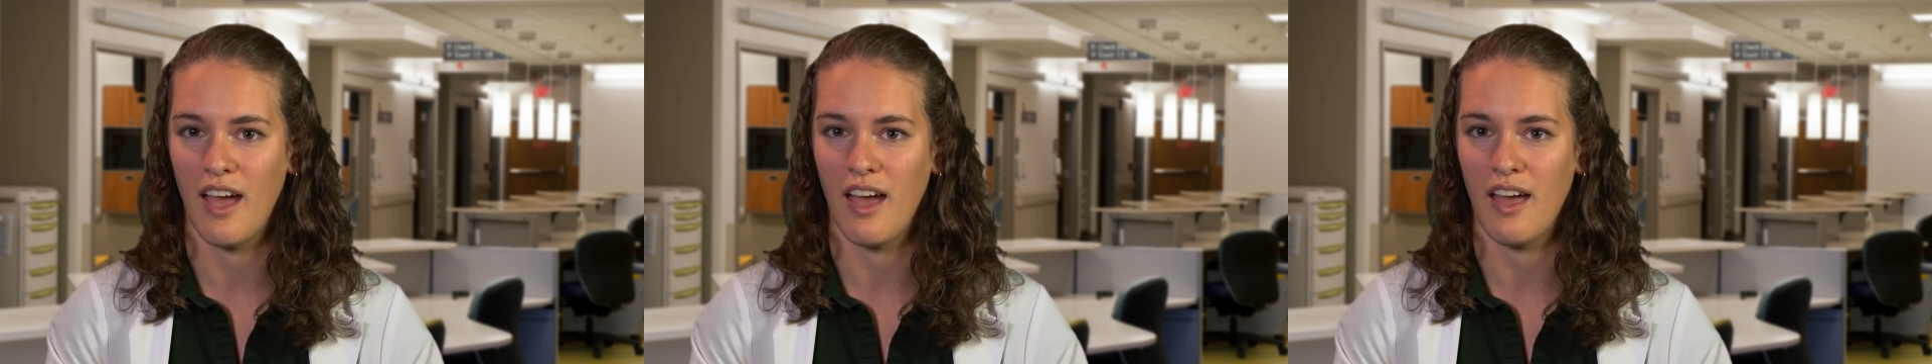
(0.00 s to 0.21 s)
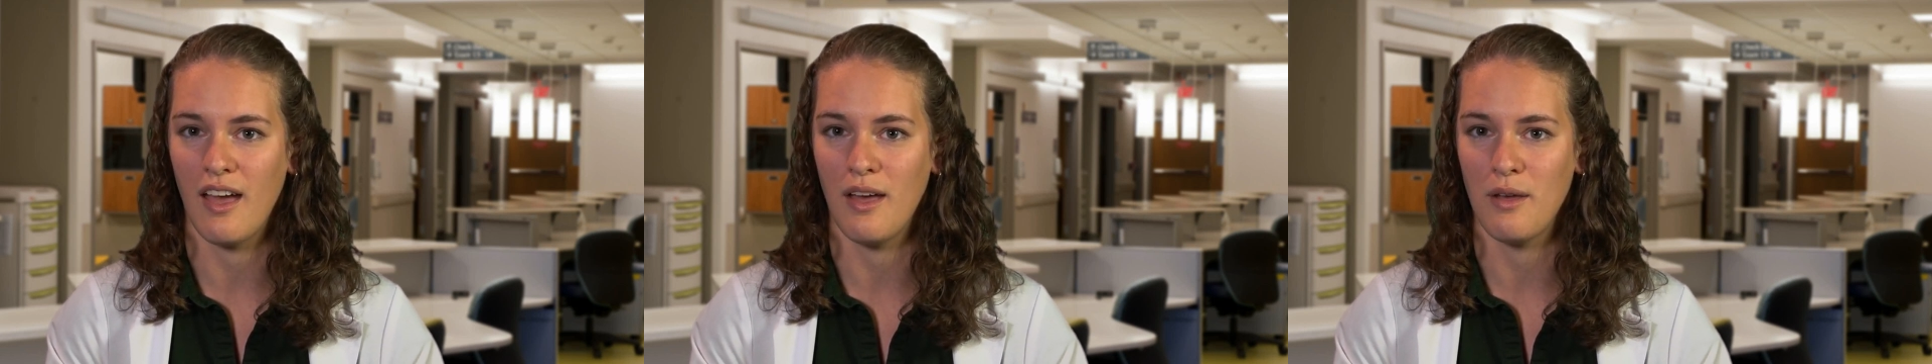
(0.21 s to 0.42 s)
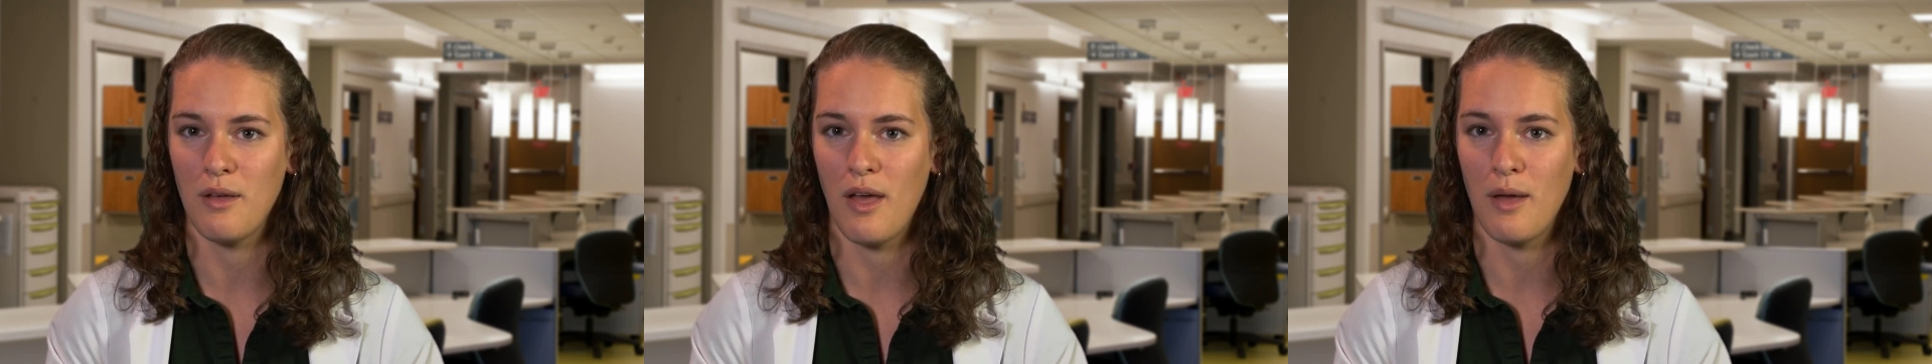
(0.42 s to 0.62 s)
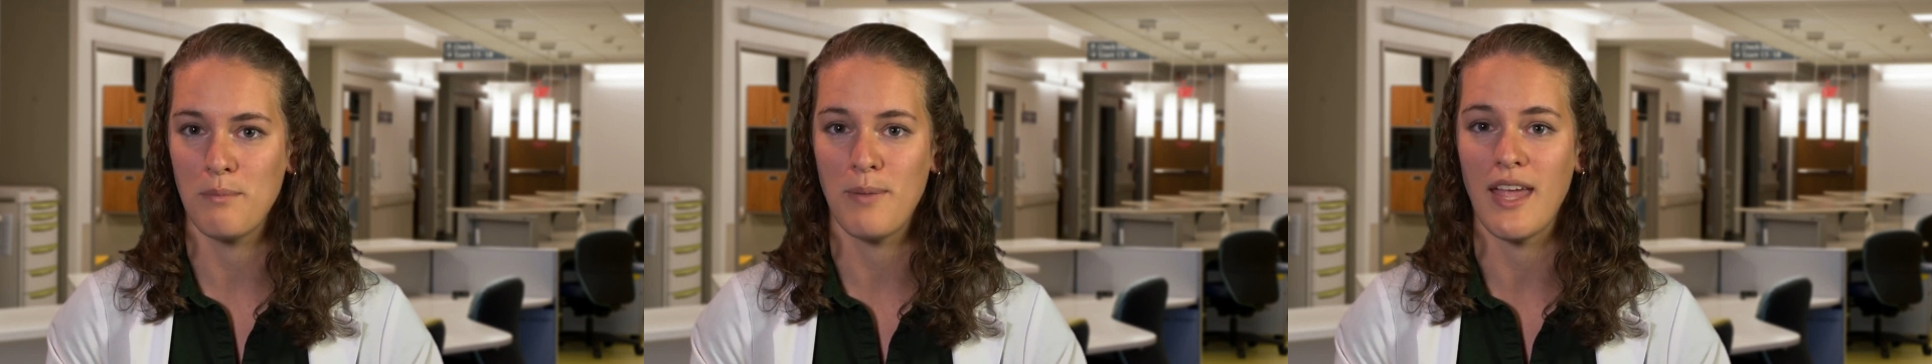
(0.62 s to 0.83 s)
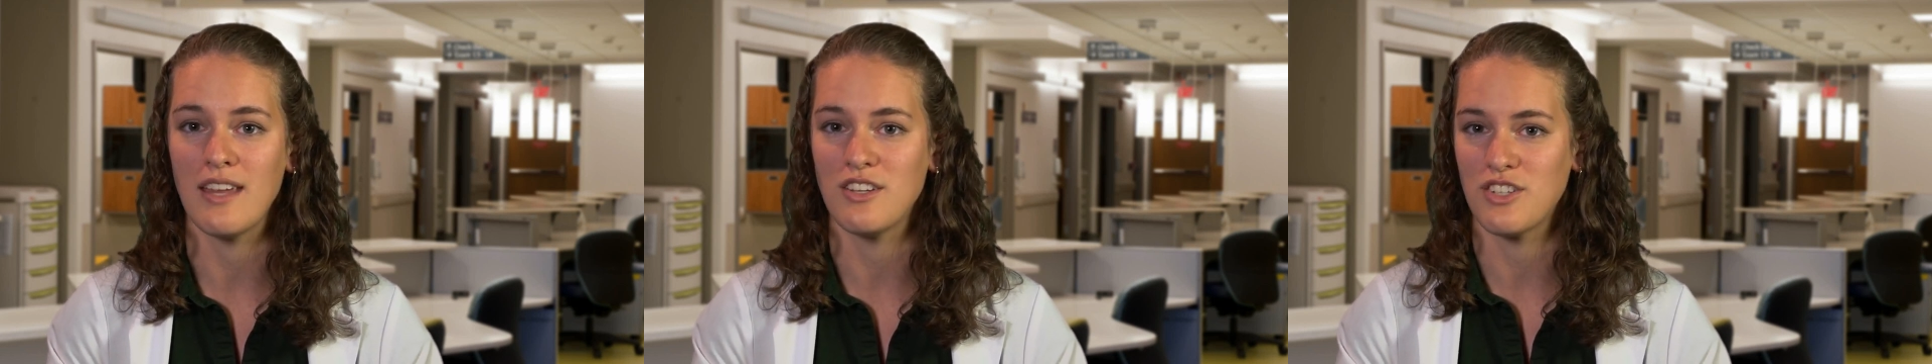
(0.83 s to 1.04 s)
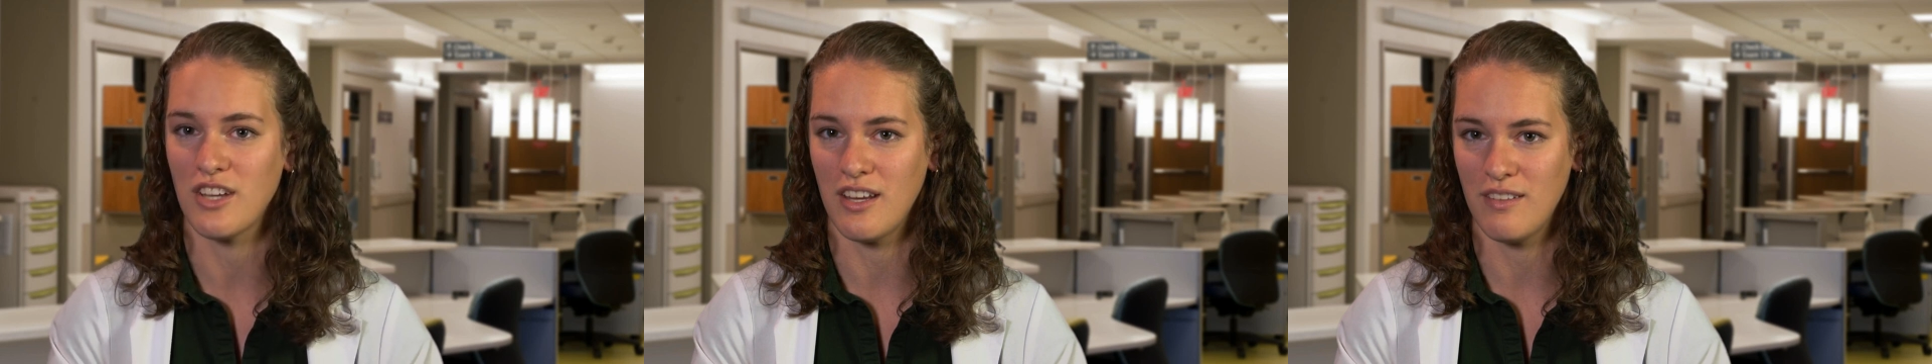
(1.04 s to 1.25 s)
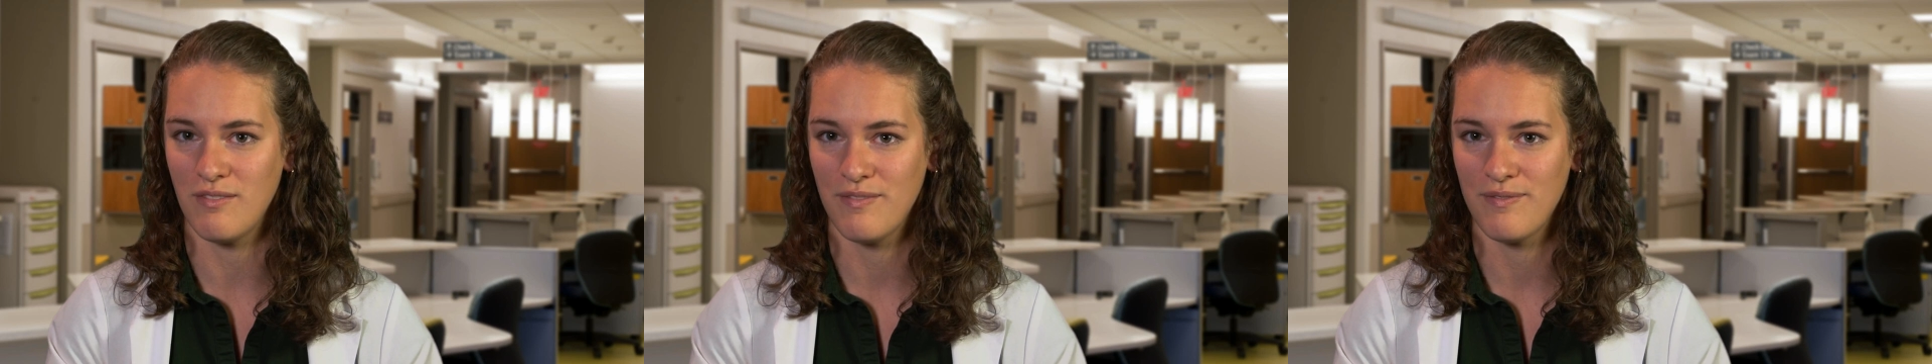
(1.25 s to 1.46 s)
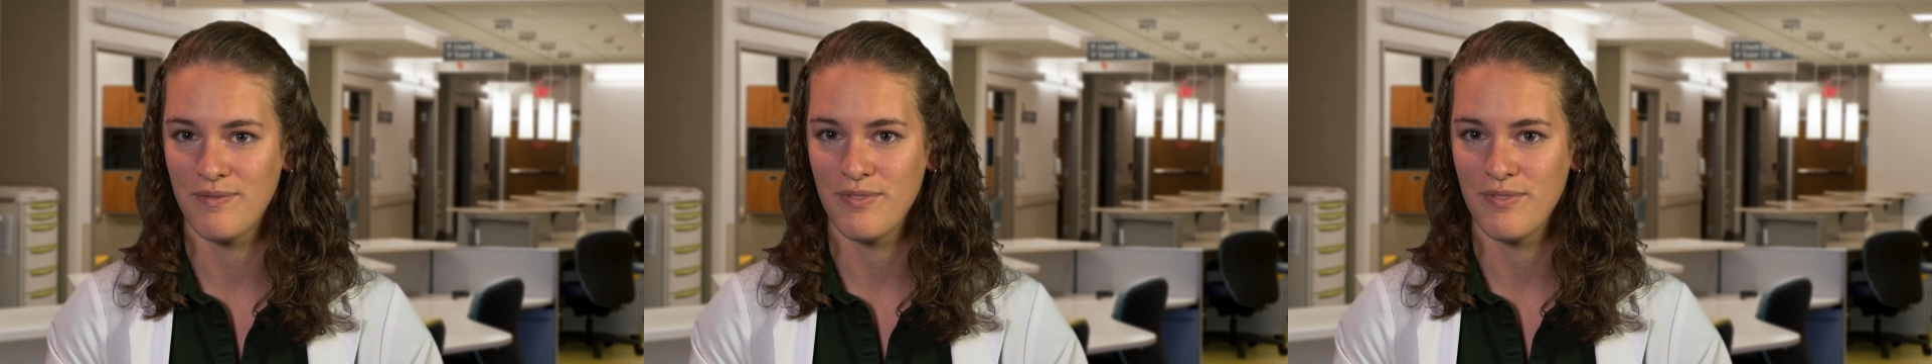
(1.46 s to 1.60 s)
uh, a patient.